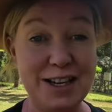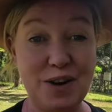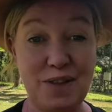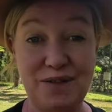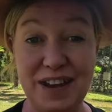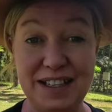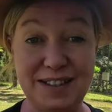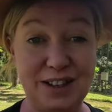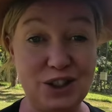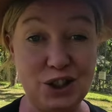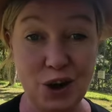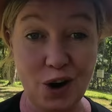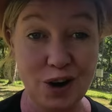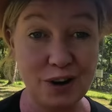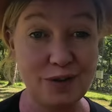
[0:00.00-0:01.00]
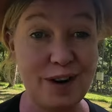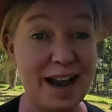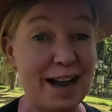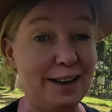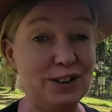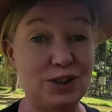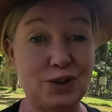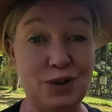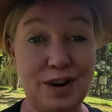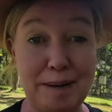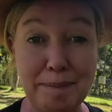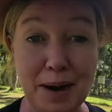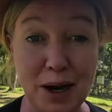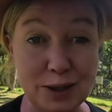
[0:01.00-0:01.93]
you if there's a dog around or a